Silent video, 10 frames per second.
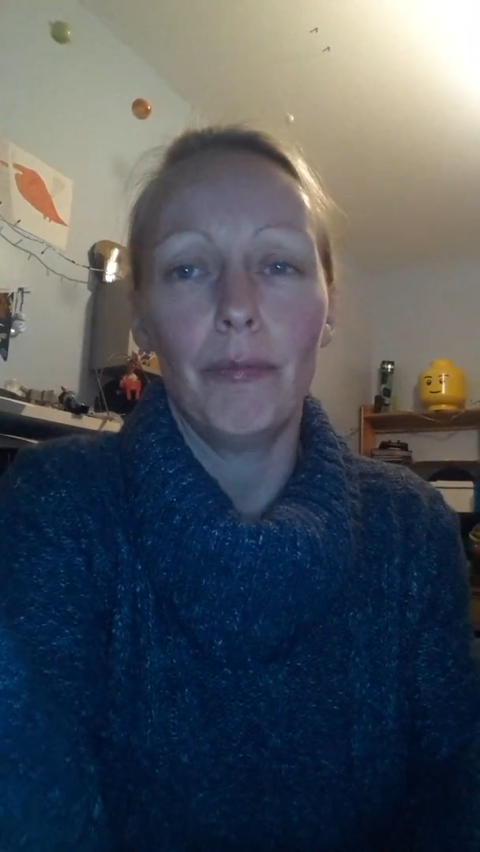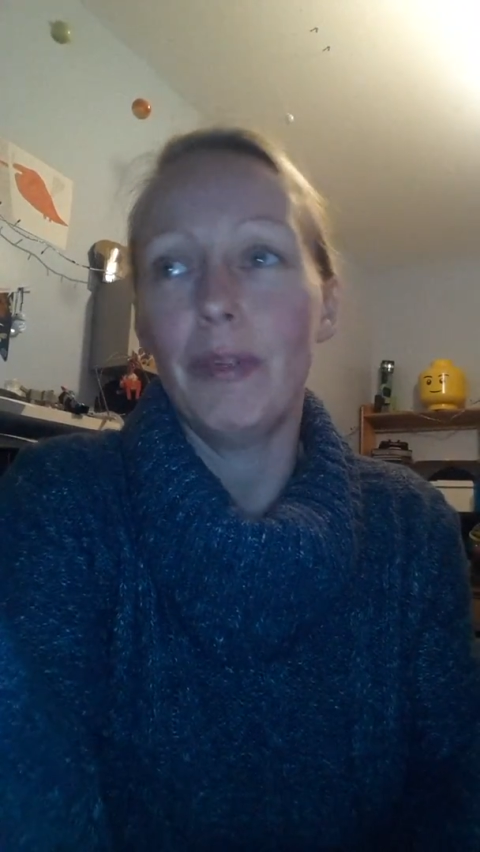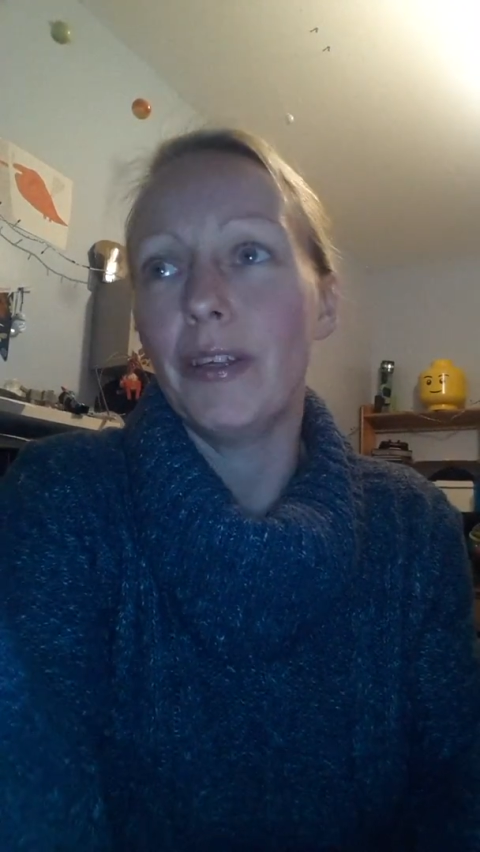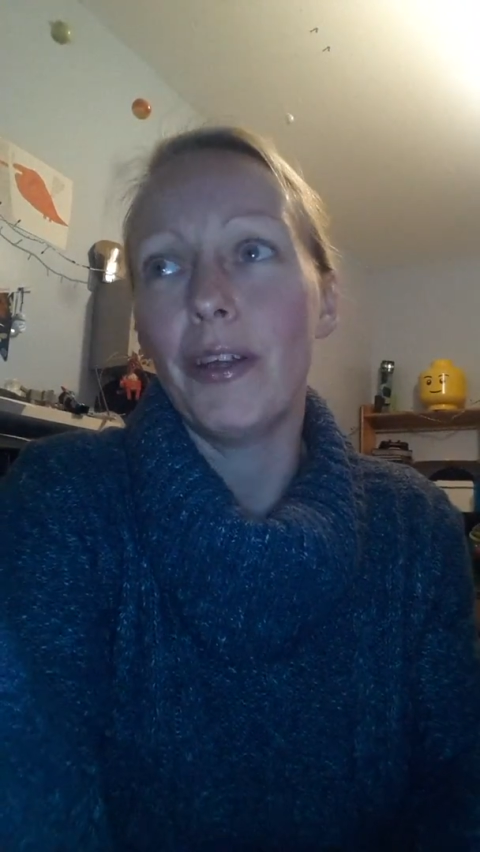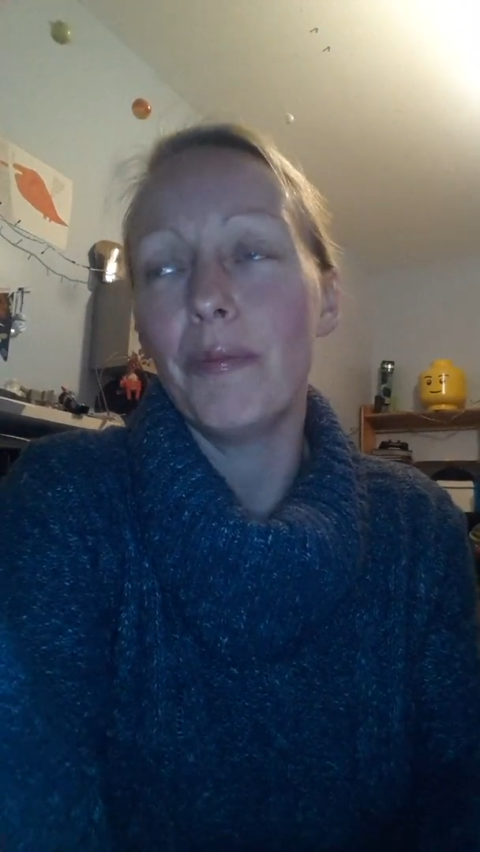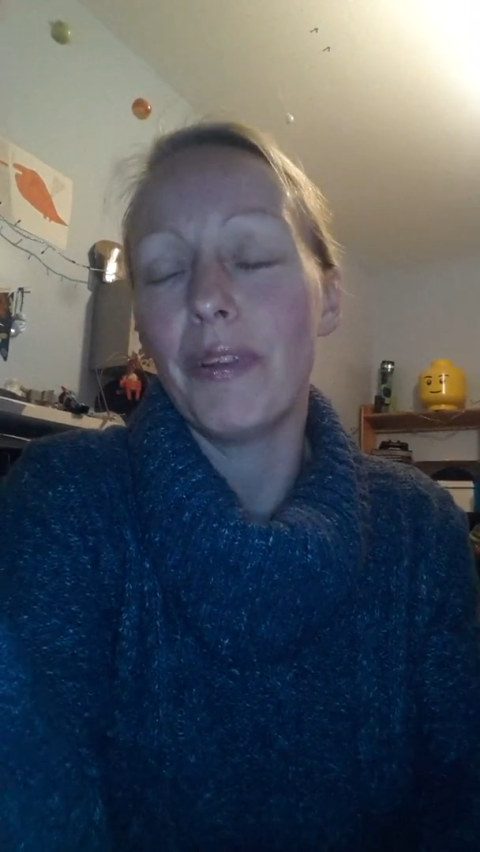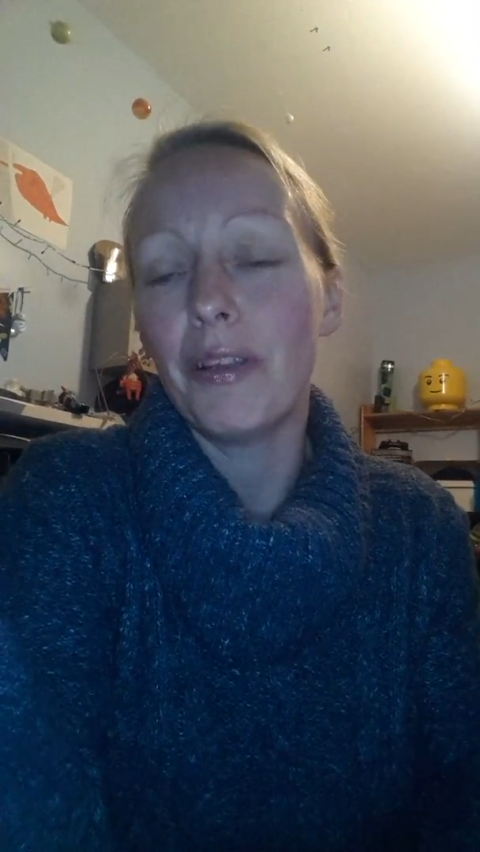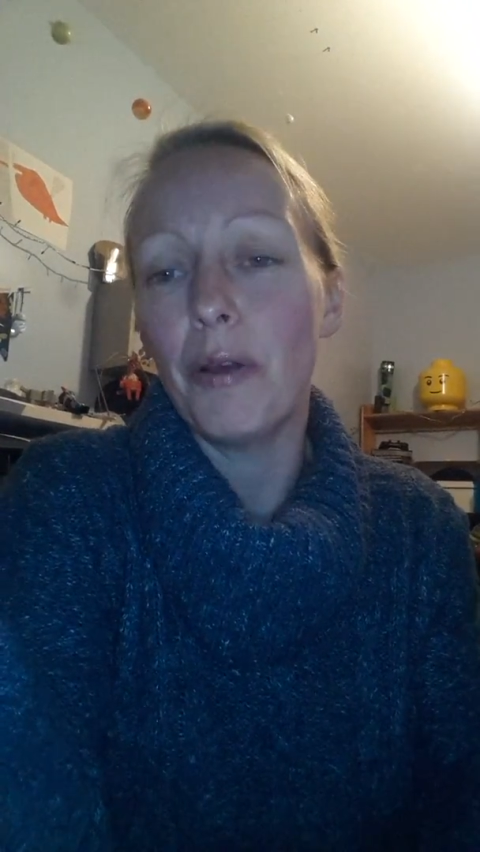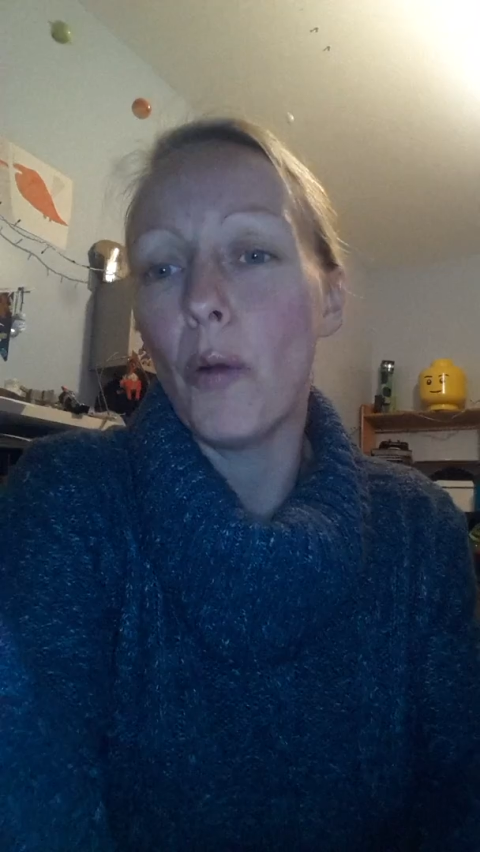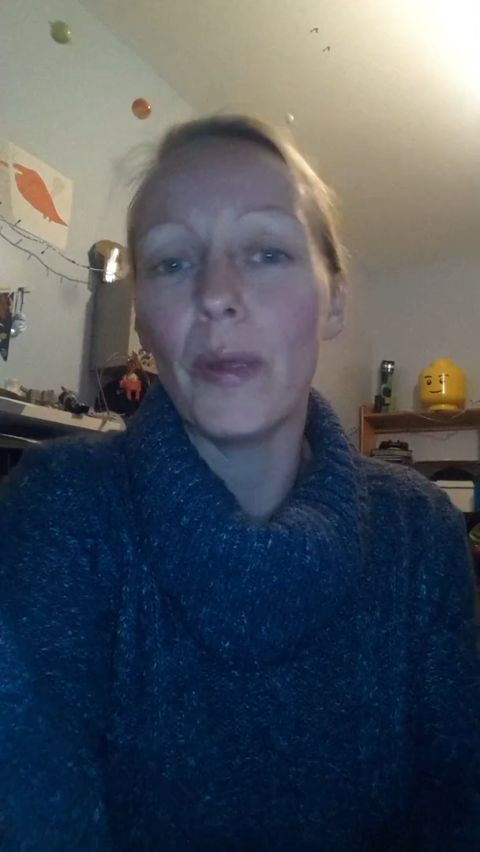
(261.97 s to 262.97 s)
you know,
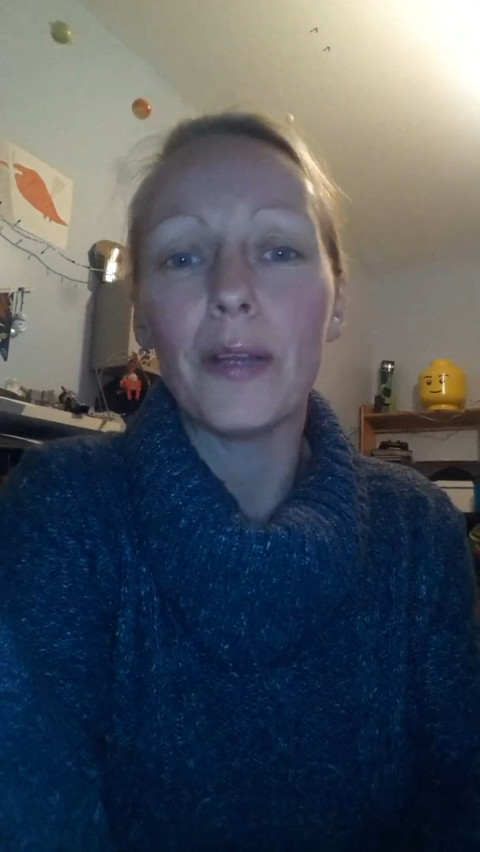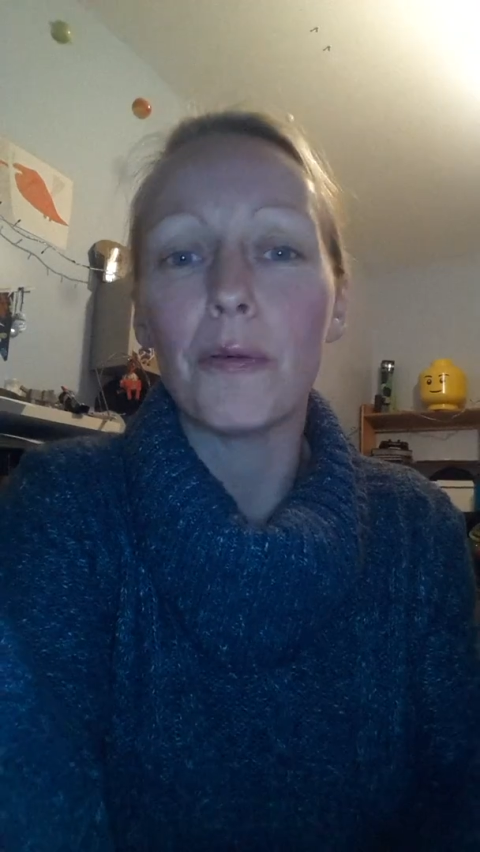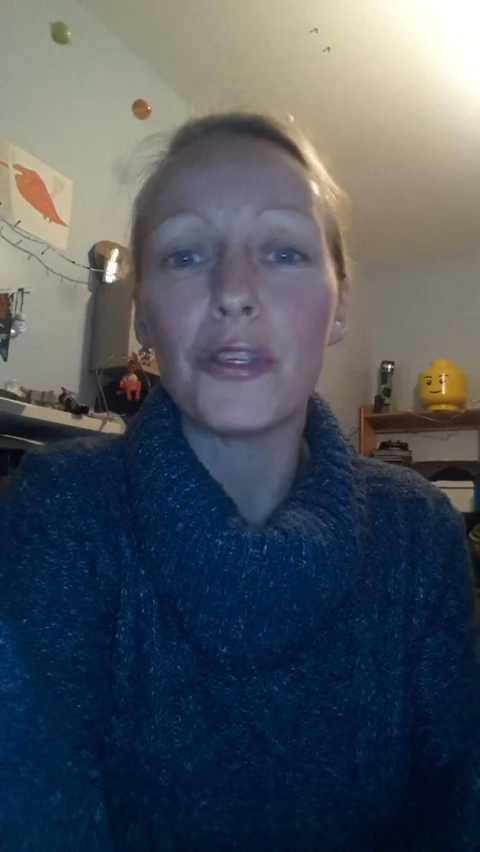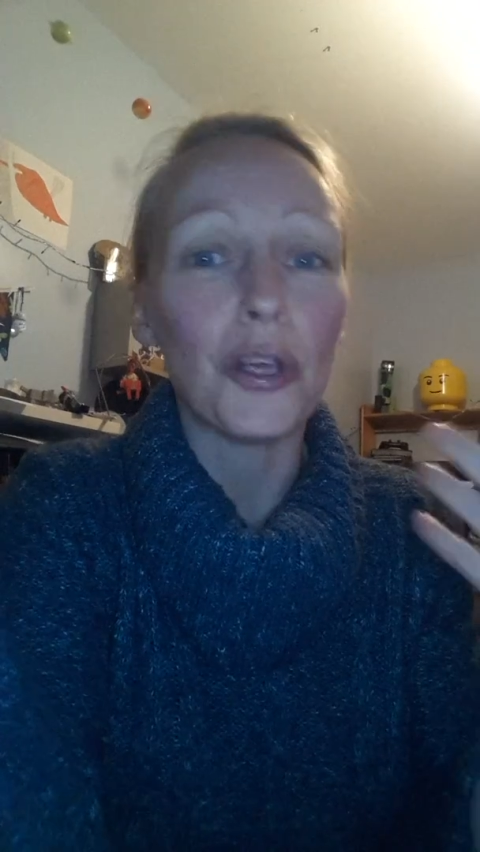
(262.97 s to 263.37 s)
within a week or